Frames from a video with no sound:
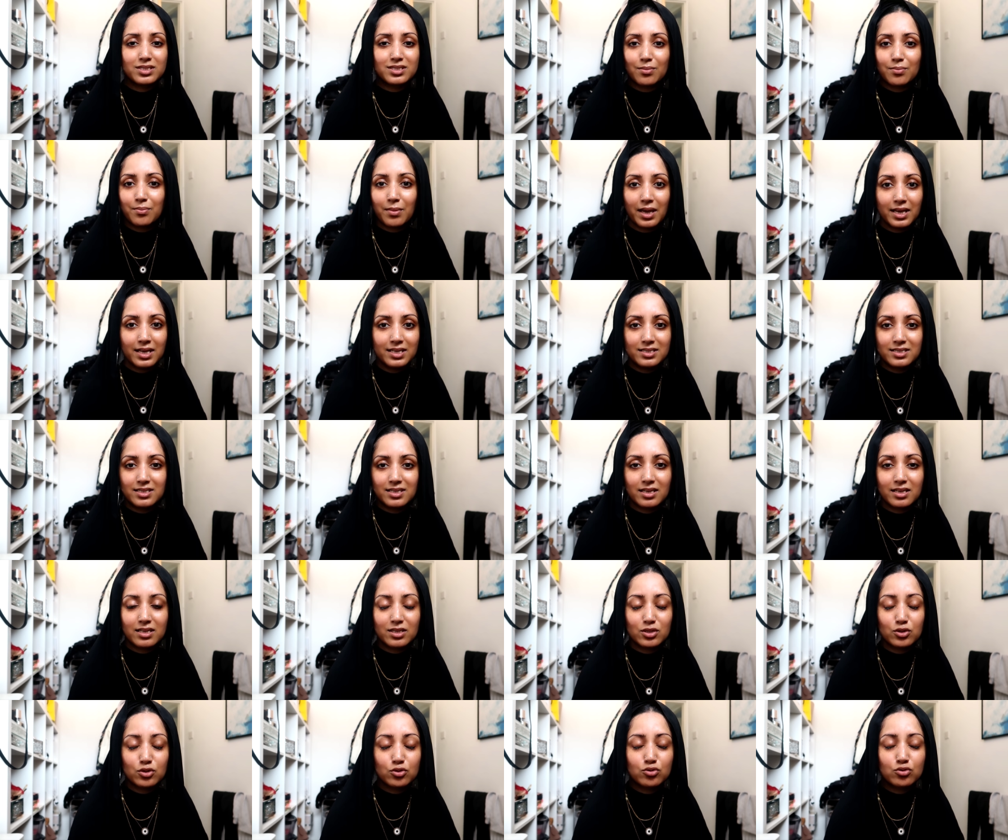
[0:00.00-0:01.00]
it's
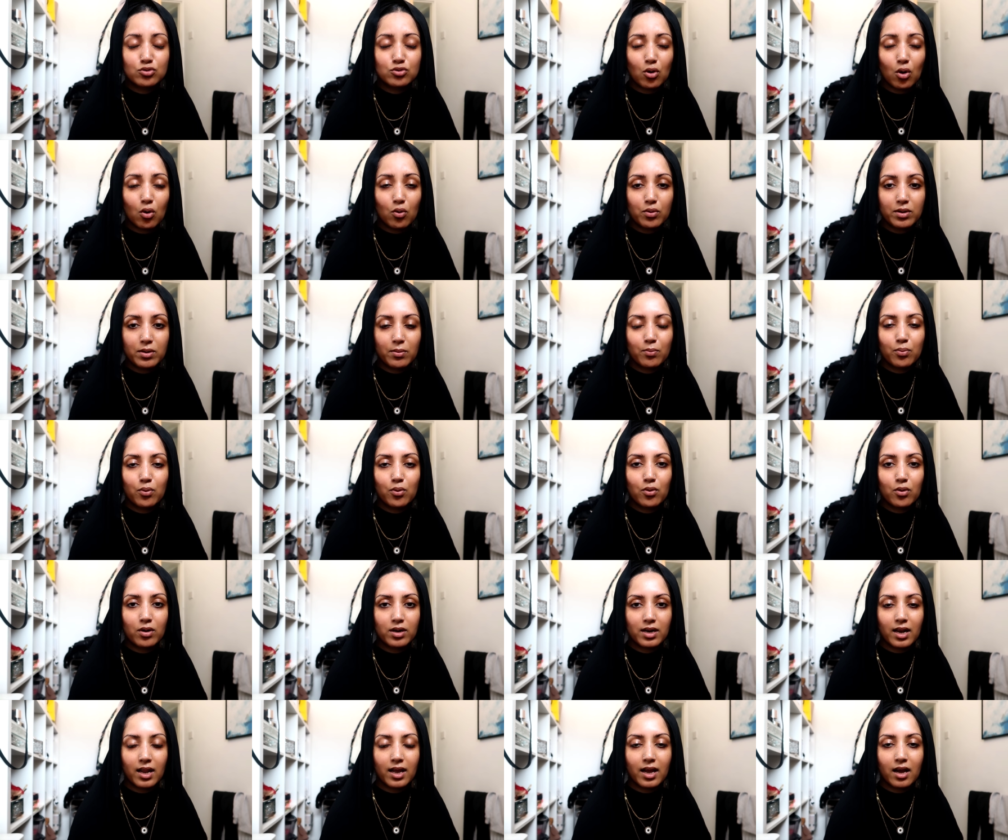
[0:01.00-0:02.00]
amazing it's so
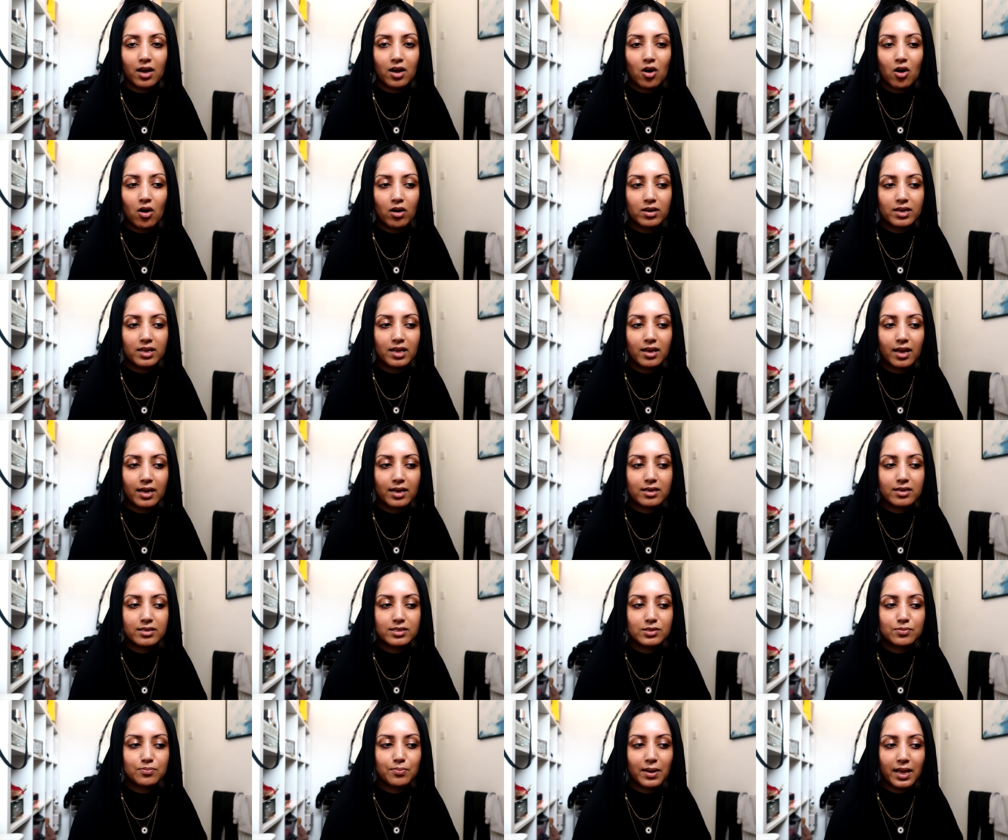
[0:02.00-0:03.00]
important like i can't
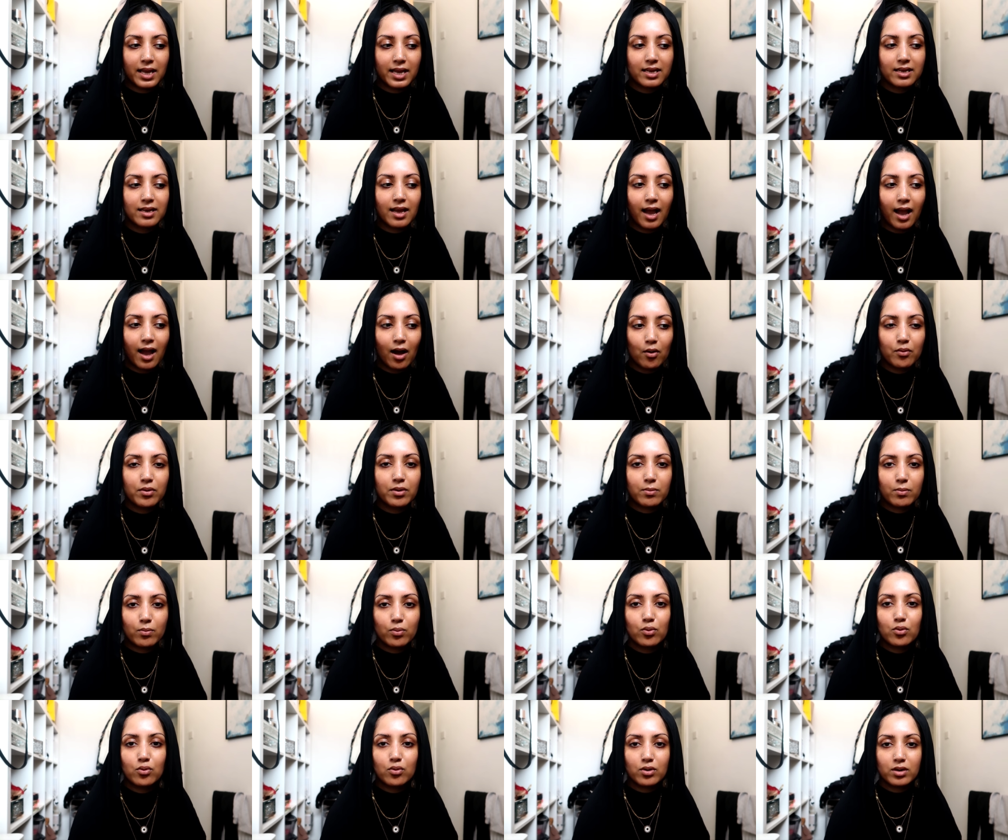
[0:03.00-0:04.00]
explain how
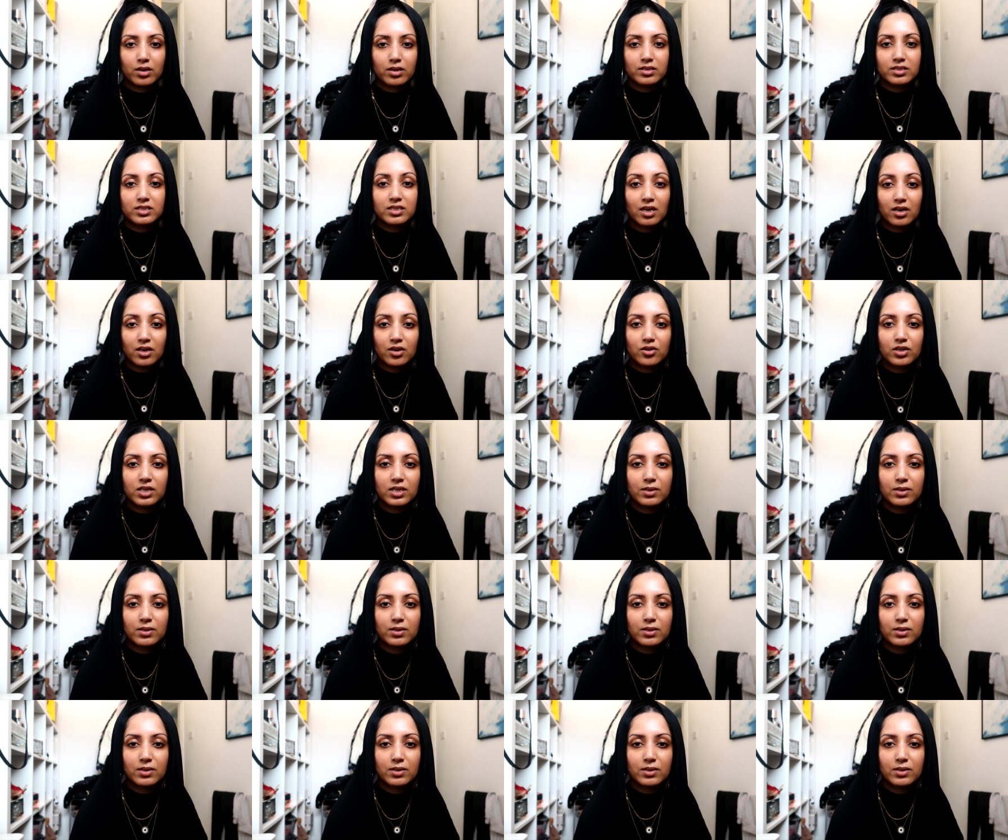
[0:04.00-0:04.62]
important sun